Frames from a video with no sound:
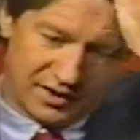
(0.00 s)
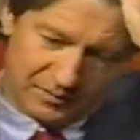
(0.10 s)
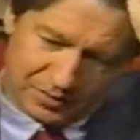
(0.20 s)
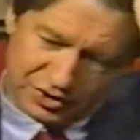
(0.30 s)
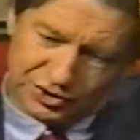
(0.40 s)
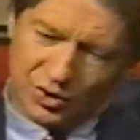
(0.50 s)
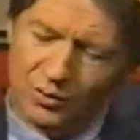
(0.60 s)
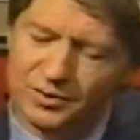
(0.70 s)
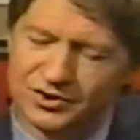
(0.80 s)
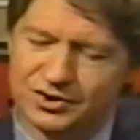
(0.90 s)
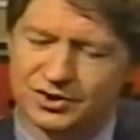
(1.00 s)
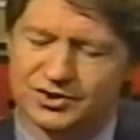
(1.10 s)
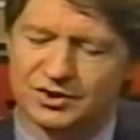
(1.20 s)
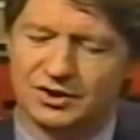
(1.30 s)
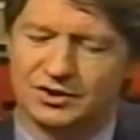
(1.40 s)
But show
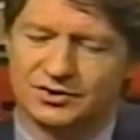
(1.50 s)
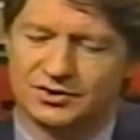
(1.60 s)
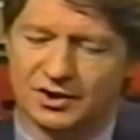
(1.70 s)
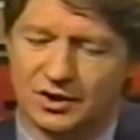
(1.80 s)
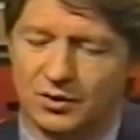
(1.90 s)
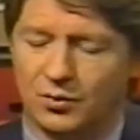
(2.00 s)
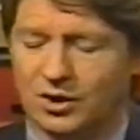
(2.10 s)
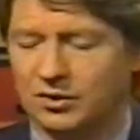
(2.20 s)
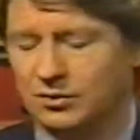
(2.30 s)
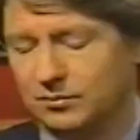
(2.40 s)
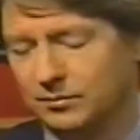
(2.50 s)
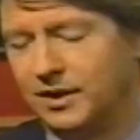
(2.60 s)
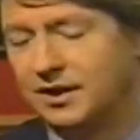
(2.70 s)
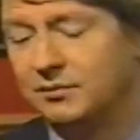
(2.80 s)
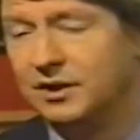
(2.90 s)
business is where
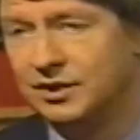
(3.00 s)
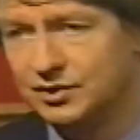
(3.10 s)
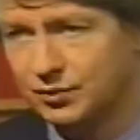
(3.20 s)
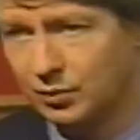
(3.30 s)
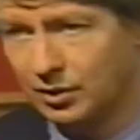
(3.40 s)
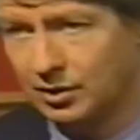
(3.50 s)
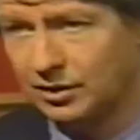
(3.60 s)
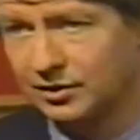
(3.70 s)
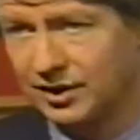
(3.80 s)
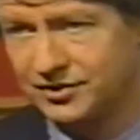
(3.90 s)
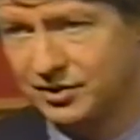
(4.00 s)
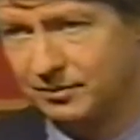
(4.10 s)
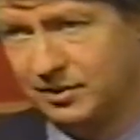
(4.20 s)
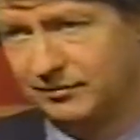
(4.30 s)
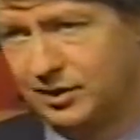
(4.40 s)
many comedians work, tends
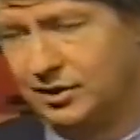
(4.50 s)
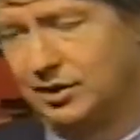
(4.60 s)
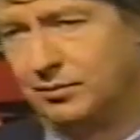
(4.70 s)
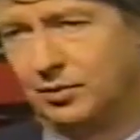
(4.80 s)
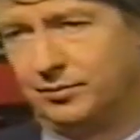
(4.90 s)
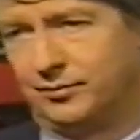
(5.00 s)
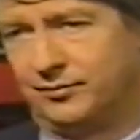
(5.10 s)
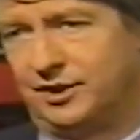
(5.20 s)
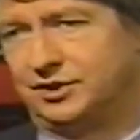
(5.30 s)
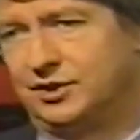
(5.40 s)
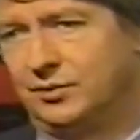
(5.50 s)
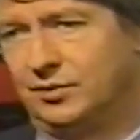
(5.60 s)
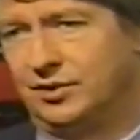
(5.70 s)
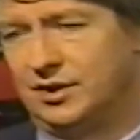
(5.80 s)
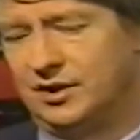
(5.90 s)
to be a very liberal
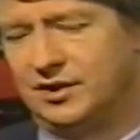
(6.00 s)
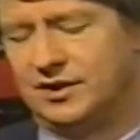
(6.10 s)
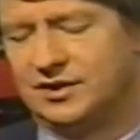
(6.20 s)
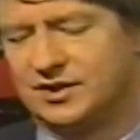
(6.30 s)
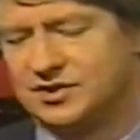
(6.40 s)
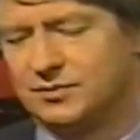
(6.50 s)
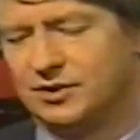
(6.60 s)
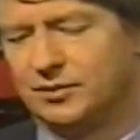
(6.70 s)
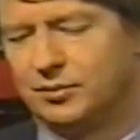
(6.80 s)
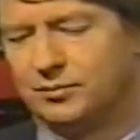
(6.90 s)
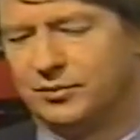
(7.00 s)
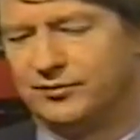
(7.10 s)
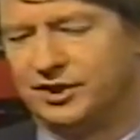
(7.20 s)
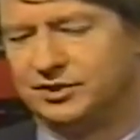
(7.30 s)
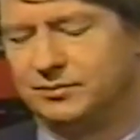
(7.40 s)
profession. And it tends to be a liberal
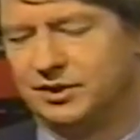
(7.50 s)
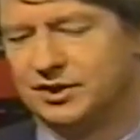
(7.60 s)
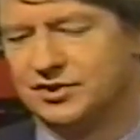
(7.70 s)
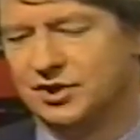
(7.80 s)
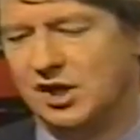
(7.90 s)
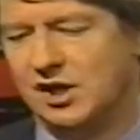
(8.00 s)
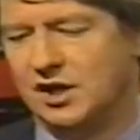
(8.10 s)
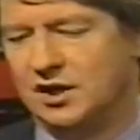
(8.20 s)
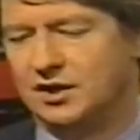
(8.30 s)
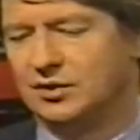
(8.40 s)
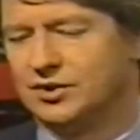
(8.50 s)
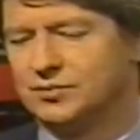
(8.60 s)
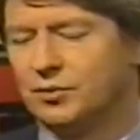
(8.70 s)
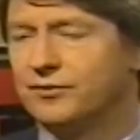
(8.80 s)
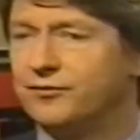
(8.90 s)
profession because,
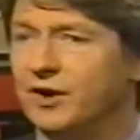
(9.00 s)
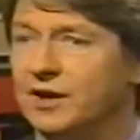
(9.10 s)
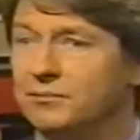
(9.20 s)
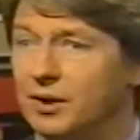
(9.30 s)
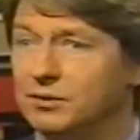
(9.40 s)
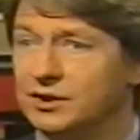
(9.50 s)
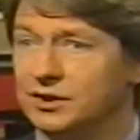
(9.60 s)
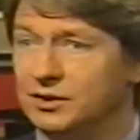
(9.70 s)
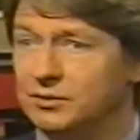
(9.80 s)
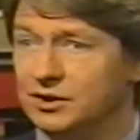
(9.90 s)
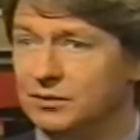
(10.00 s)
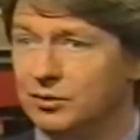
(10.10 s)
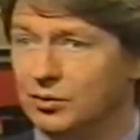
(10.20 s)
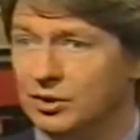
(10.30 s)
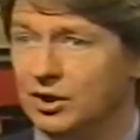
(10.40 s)
it's more fun publicly to be
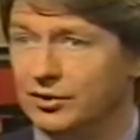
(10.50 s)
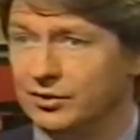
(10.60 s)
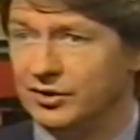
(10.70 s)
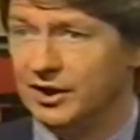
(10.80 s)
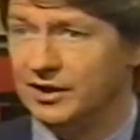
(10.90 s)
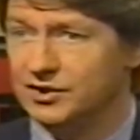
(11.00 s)
liberal. We all know that.